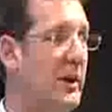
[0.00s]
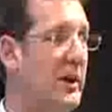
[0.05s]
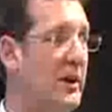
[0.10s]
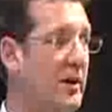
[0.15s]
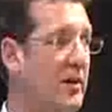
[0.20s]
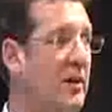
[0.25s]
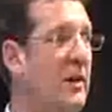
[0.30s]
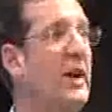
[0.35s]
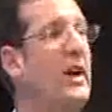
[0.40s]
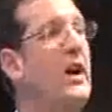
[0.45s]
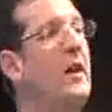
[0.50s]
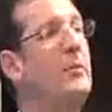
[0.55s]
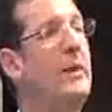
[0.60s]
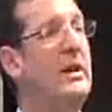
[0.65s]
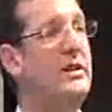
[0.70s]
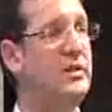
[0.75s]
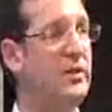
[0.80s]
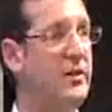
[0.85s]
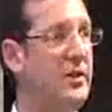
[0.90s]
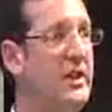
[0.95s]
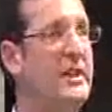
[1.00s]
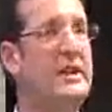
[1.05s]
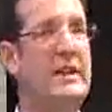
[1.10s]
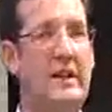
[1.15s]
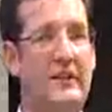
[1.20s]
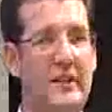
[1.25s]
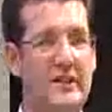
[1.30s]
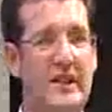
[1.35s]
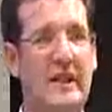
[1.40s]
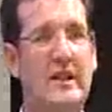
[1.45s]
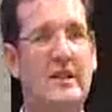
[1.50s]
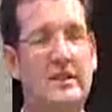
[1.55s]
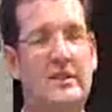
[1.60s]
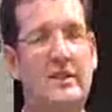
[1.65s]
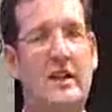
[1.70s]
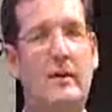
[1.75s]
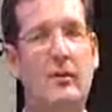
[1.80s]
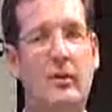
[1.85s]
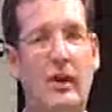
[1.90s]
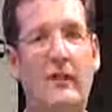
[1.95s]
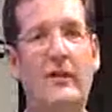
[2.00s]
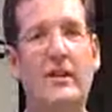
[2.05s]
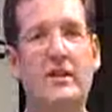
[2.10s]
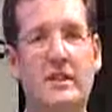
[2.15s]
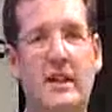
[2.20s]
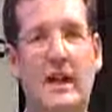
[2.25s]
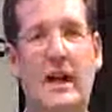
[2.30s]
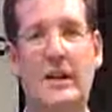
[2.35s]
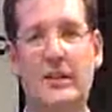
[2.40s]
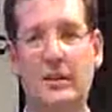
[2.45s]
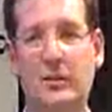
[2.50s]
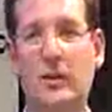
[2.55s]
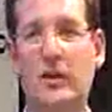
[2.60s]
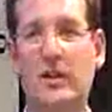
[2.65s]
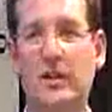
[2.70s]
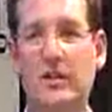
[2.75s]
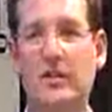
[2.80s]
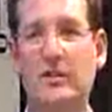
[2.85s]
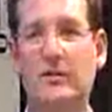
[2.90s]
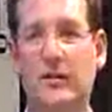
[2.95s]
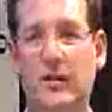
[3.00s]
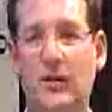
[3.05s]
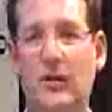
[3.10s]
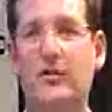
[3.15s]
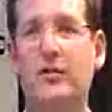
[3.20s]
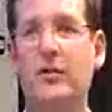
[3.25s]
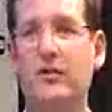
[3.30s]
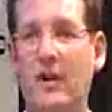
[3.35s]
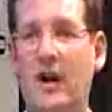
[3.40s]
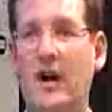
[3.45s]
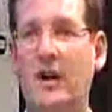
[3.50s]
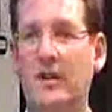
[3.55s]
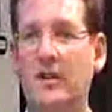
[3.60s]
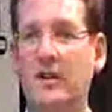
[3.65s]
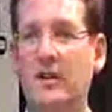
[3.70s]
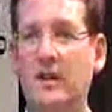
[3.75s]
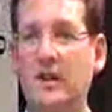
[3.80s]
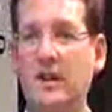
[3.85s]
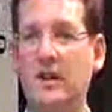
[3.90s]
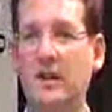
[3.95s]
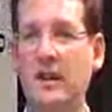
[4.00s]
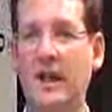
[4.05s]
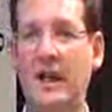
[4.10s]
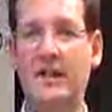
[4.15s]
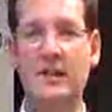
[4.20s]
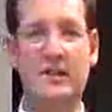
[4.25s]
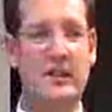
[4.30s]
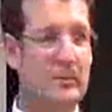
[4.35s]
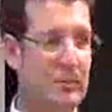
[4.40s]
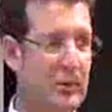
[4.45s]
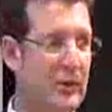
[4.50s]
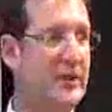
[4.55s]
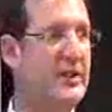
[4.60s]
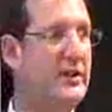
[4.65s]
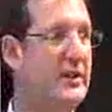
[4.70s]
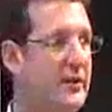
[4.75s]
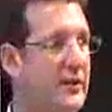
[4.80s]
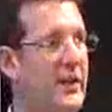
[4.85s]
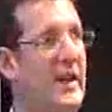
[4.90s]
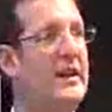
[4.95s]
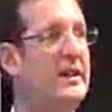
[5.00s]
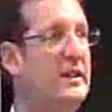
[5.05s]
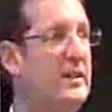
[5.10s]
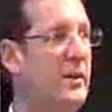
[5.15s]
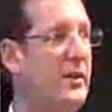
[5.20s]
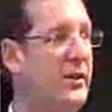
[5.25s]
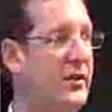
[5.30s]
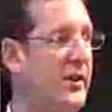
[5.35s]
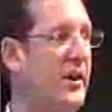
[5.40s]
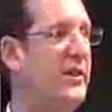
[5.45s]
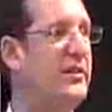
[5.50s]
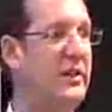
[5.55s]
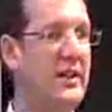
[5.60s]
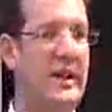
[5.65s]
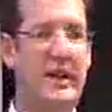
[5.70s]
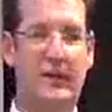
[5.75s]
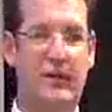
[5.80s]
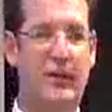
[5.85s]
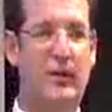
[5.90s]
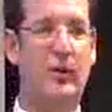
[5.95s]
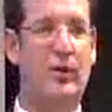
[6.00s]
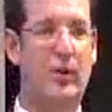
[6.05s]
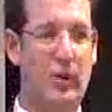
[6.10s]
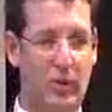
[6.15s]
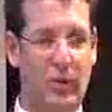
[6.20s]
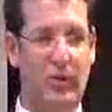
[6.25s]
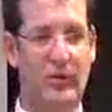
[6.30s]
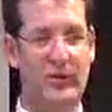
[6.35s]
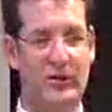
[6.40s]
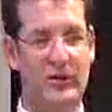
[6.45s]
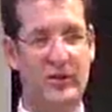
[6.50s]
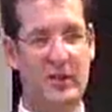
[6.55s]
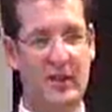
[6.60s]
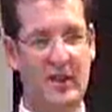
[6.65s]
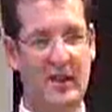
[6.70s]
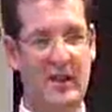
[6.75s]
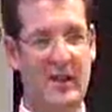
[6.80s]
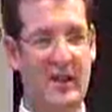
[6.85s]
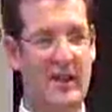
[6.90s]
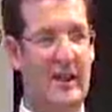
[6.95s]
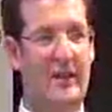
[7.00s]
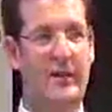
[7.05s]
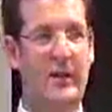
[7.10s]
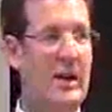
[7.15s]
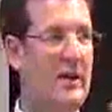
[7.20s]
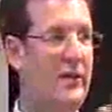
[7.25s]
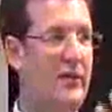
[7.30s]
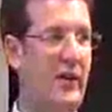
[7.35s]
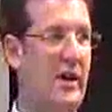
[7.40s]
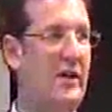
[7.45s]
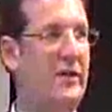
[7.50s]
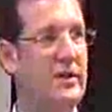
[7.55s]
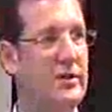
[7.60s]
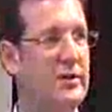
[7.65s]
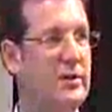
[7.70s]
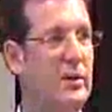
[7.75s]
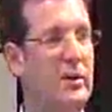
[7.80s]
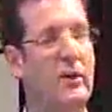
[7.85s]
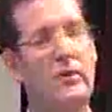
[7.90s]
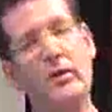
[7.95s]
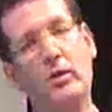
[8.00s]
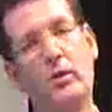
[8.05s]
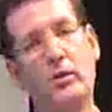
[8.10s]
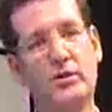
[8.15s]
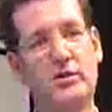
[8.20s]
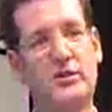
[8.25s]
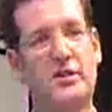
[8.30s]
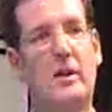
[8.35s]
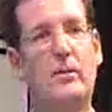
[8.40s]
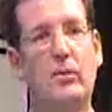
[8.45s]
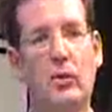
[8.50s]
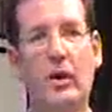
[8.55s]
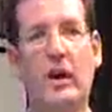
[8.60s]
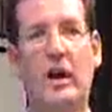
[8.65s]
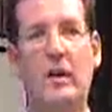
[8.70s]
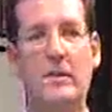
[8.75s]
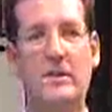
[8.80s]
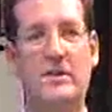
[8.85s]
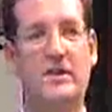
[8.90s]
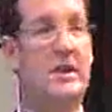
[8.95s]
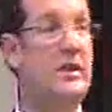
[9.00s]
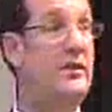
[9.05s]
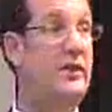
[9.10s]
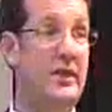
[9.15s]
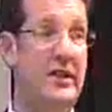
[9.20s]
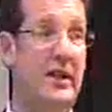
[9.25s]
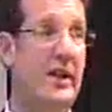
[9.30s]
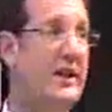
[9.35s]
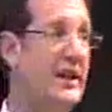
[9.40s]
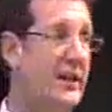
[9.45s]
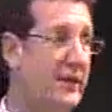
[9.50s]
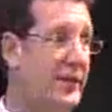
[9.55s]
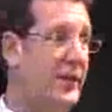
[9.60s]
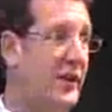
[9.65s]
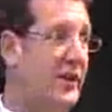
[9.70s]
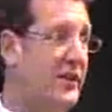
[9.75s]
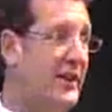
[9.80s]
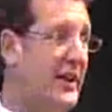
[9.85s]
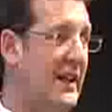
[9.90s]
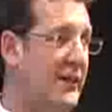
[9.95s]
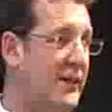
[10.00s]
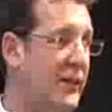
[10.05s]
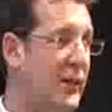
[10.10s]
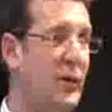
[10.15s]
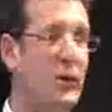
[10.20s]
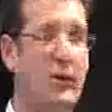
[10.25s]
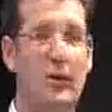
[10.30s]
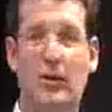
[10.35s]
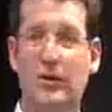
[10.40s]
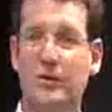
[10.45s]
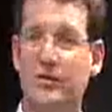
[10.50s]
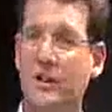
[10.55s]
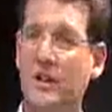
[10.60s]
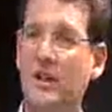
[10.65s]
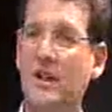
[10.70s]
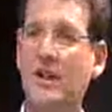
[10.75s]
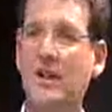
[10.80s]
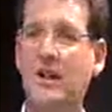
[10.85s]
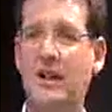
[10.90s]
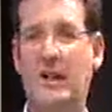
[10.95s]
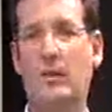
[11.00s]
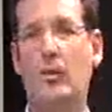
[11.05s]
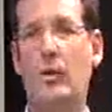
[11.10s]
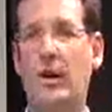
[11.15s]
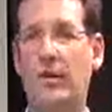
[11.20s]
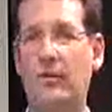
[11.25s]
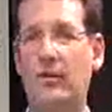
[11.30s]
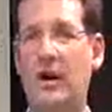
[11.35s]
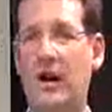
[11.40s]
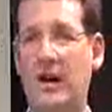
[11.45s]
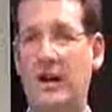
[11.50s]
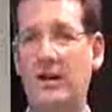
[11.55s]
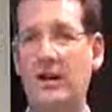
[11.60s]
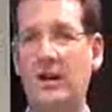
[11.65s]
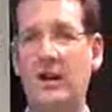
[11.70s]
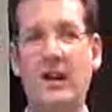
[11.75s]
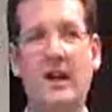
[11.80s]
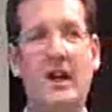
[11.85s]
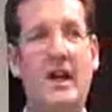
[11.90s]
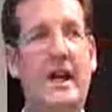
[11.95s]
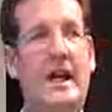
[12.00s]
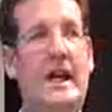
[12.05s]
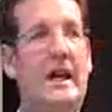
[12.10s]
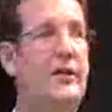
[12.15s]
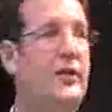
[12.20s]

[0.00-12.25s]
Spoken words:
to you as well, but you'll need to have exactly the same graphics card as we used for it to run. It exploited the fact there were 384 cores. If you have 512 cores, some will go missing. If you don't have 384 cores, it won't run.